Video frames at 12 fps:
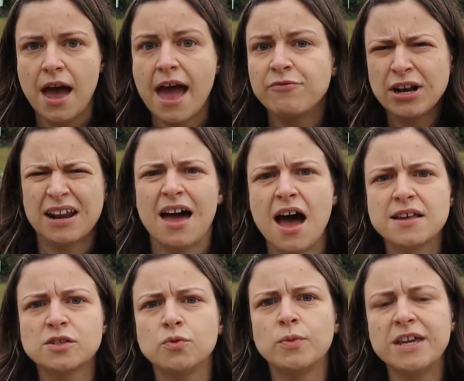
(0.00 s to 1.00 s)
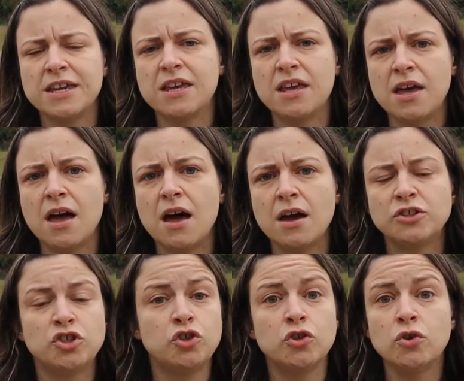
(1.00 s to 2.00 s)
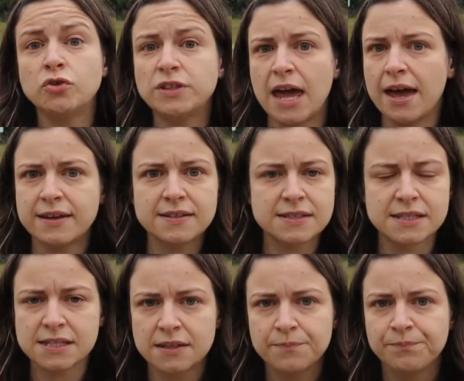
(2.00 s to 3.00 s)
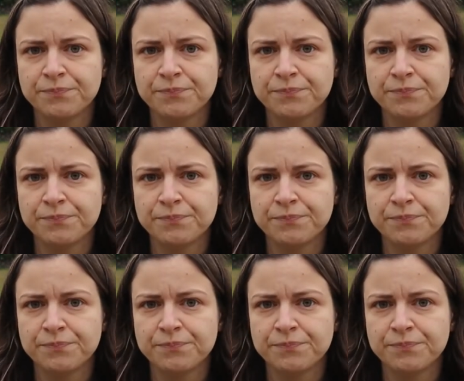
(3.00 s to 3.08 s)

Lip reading: every class we hear 2 texts